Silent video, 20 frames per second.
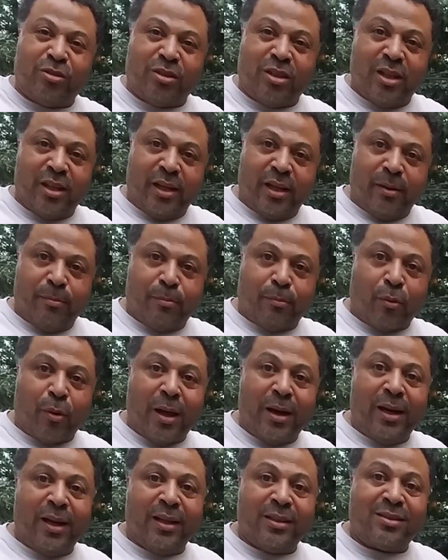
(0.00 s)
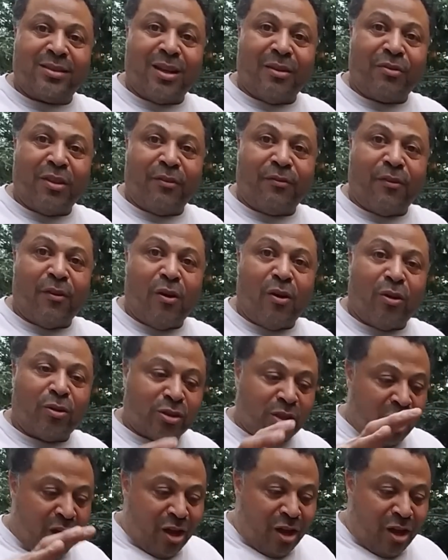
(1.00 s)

breading and stuff that falls